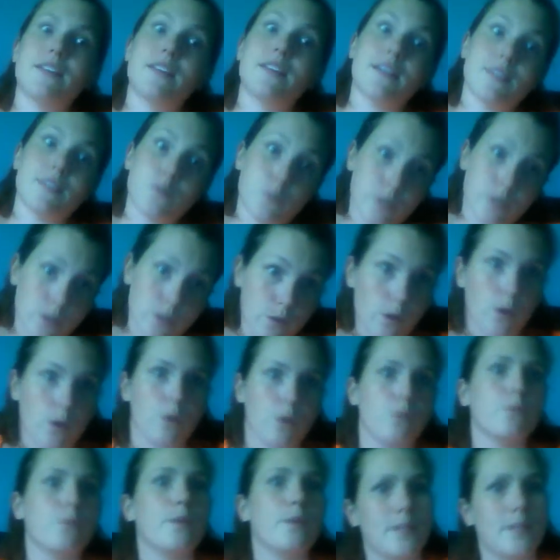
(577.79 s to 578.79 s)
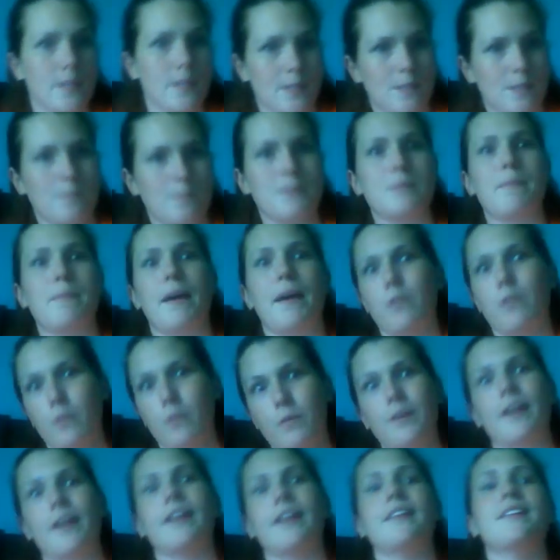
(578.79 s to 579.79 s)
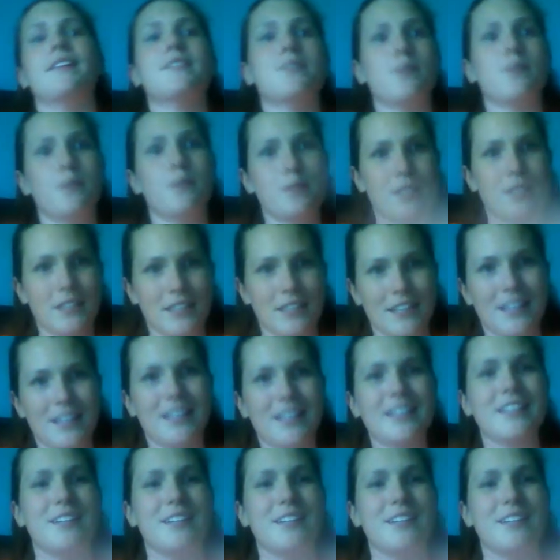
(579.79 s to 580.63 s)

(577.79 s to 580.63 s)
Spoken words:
Yes, we know racism is bad. Okay, let's go to the,